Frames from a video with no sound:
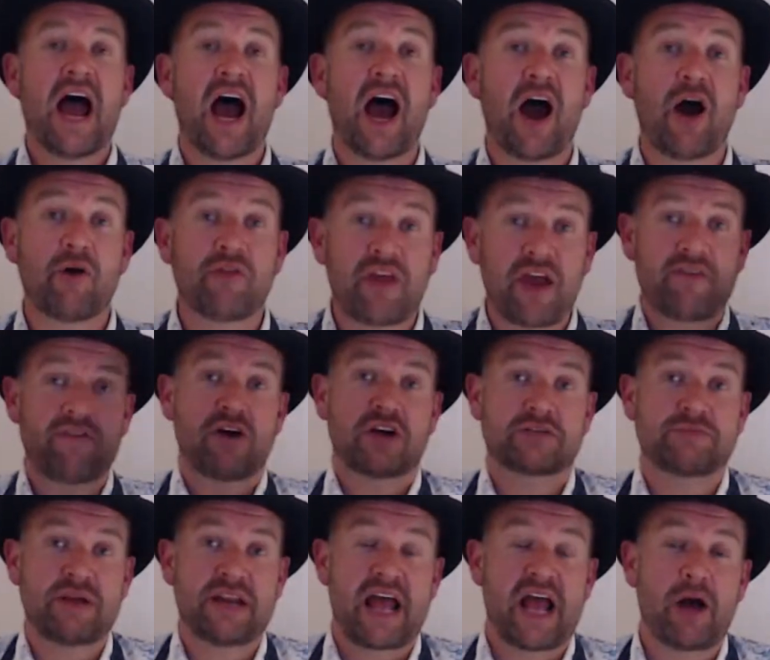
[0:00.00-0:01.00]
They've
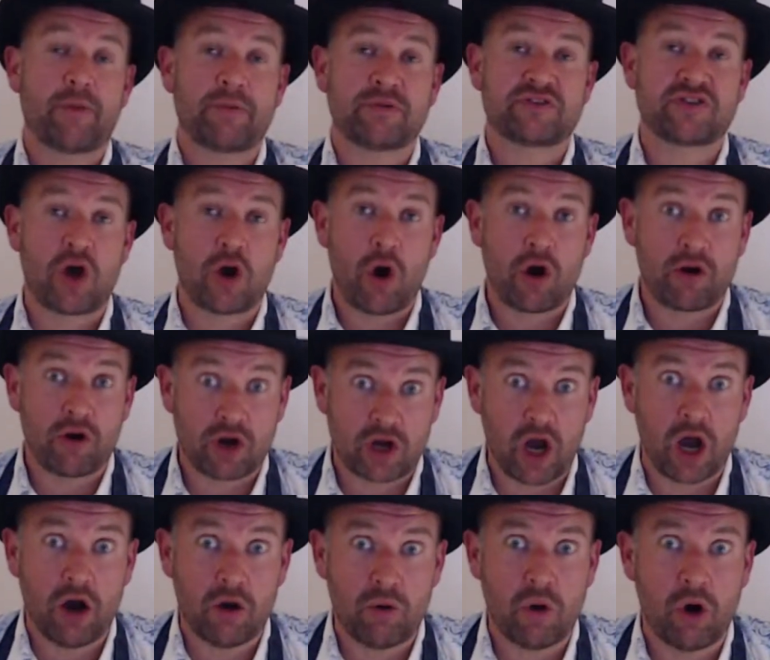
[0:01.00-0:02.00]
asked me to help them, so
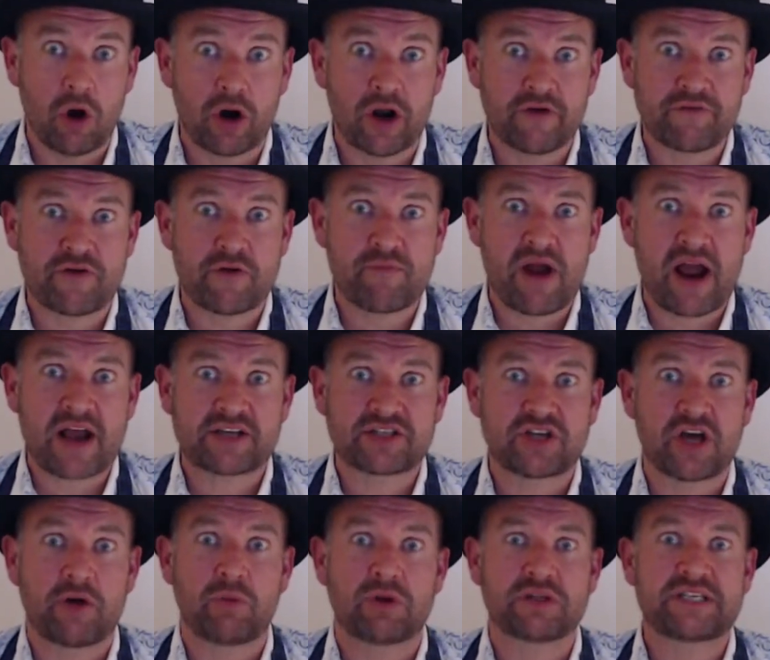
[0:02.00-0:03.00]
go order from
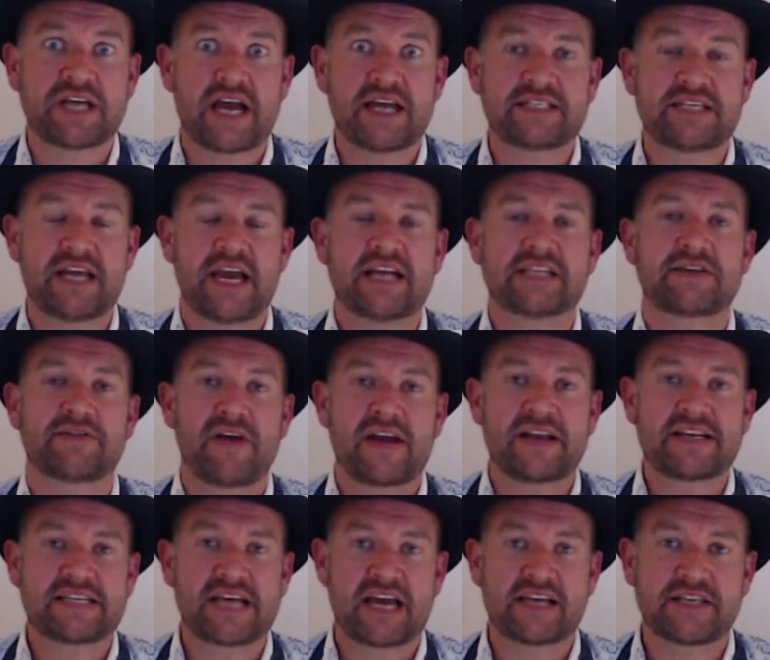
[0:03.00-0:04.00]
Ragstone. We'll taste it. It's a
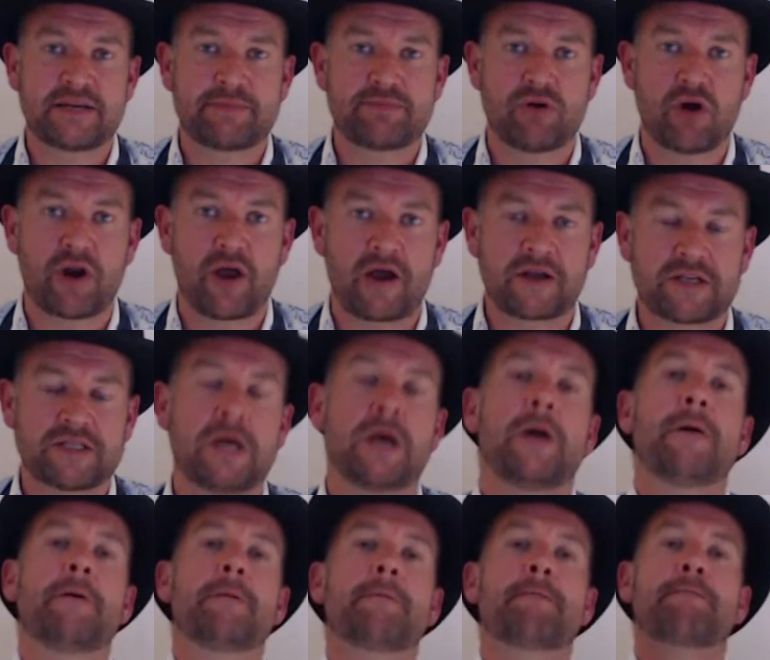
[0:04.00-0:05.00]
fantastic product.
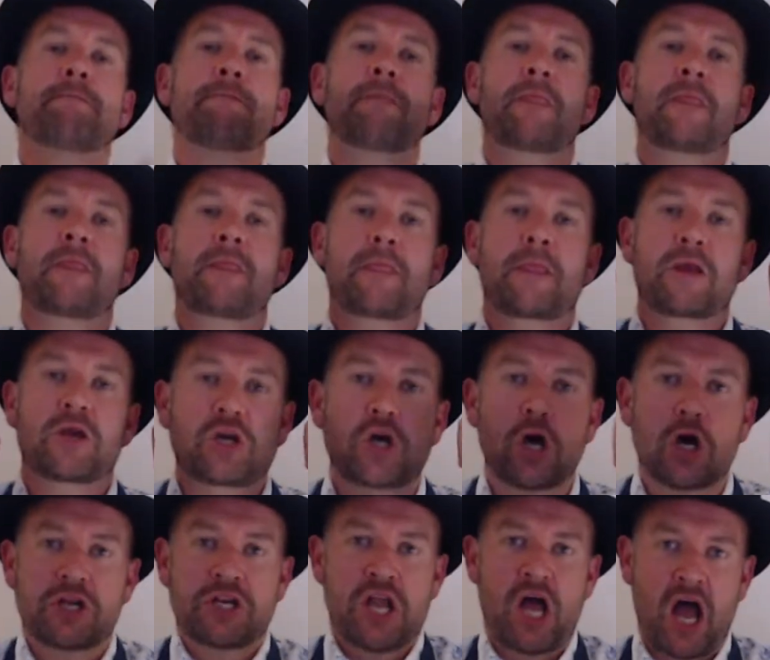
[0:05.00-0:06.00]

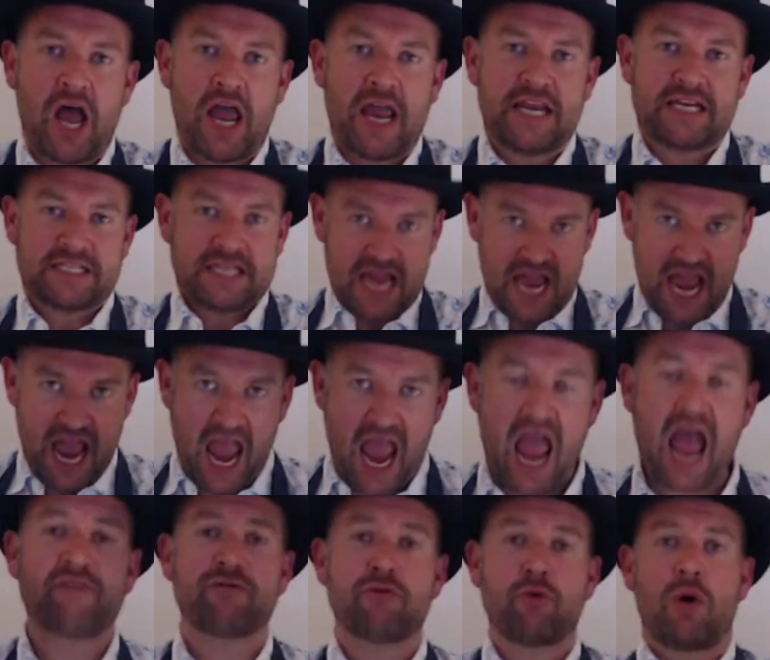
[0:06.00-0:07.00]
Good night.
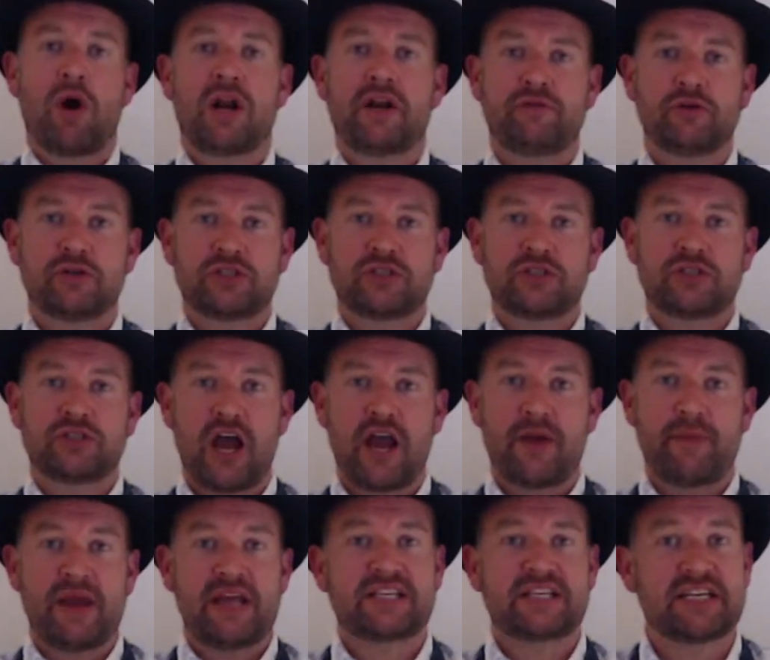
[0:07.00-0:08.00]
Have a wonderful
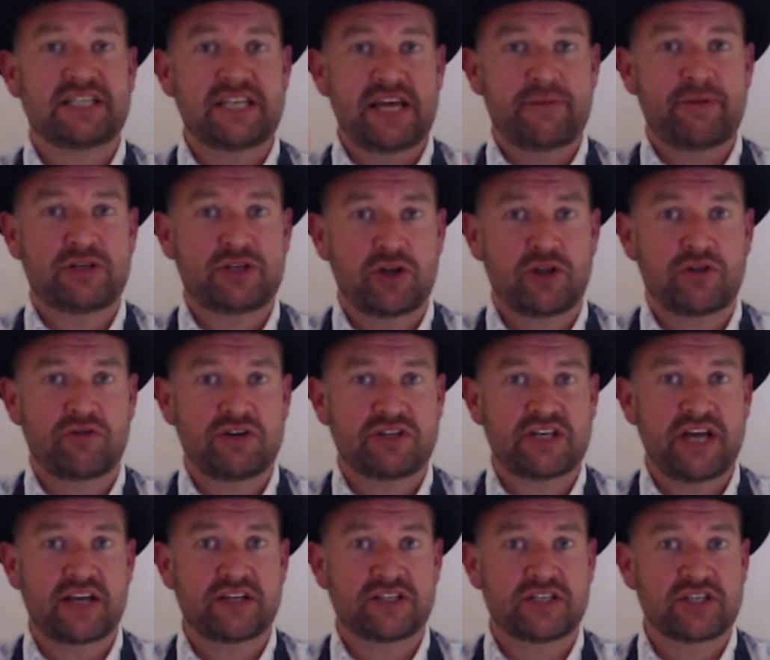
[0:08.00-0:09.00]
time. It's going to take me 2 to 3
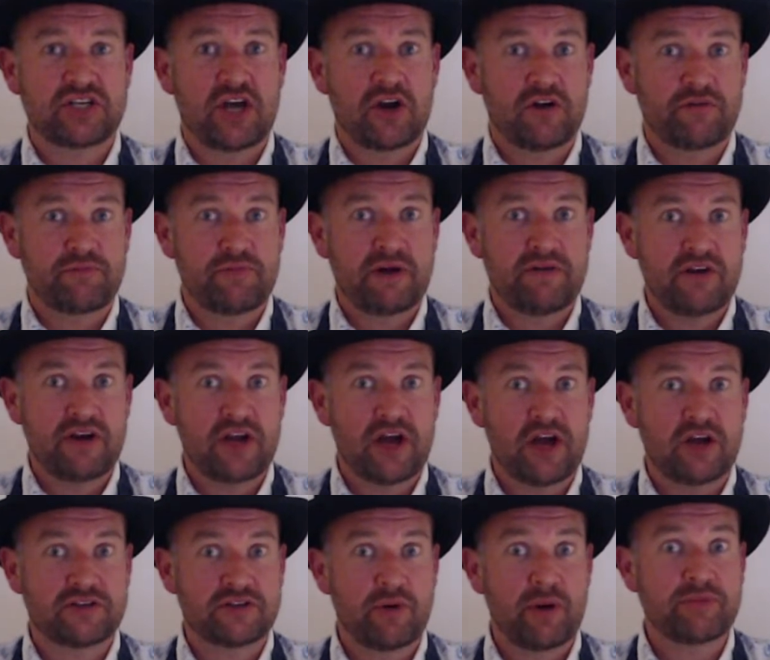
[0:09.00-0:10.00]
seconds to turn off my
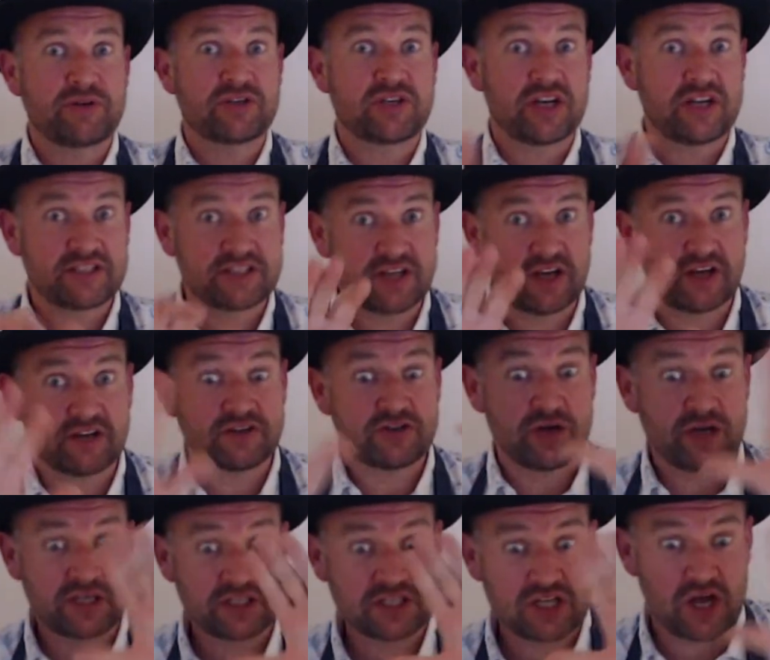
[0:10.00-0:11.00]
video, so I'm just going to start do
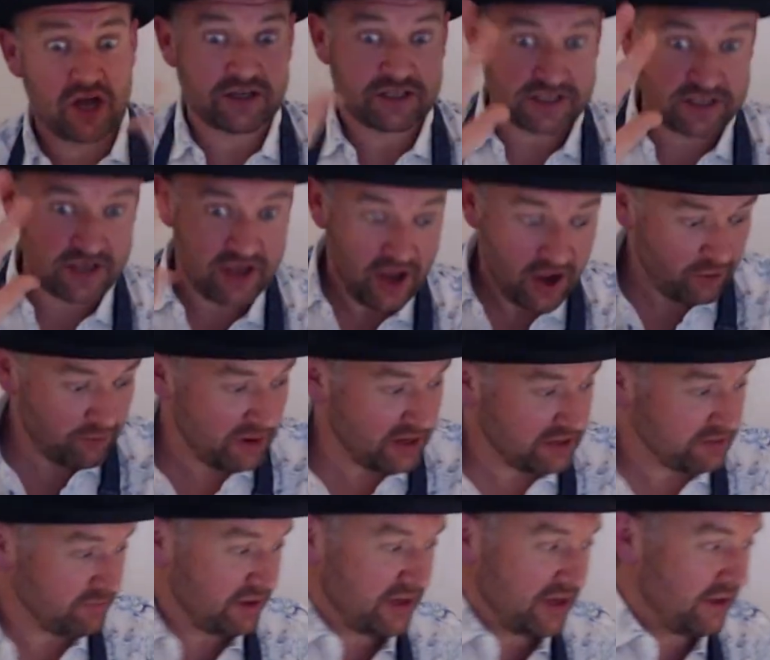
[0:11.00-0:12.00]
a little dance. Oh,
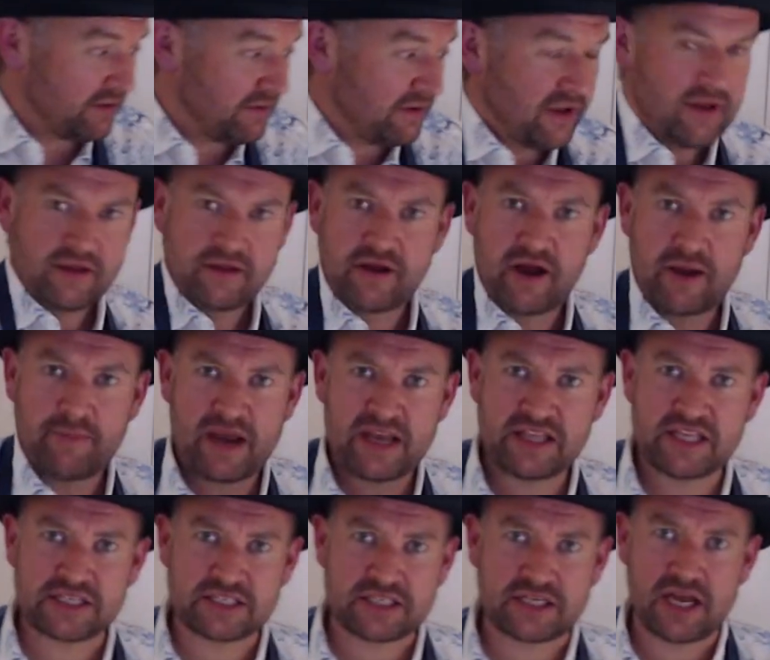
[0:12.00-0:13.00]
I
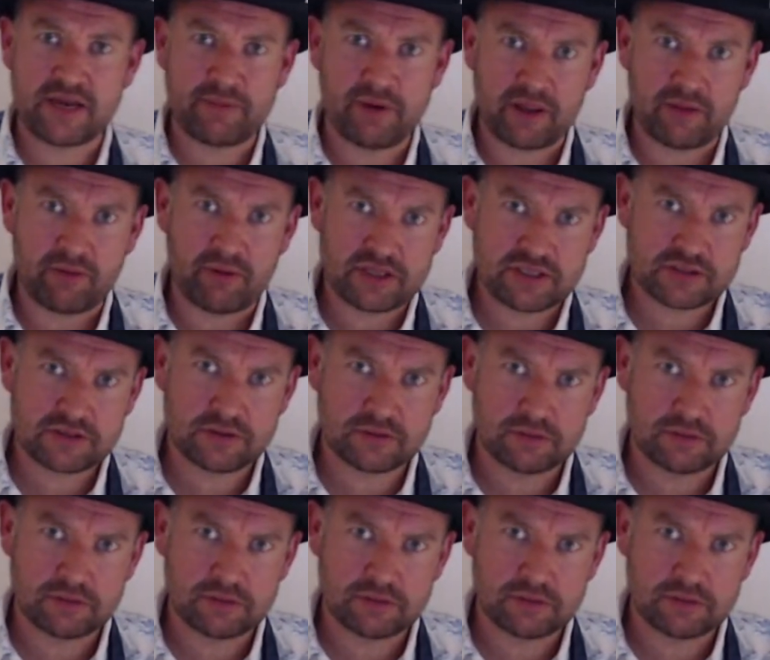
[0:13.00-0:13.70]
made this today, by the way.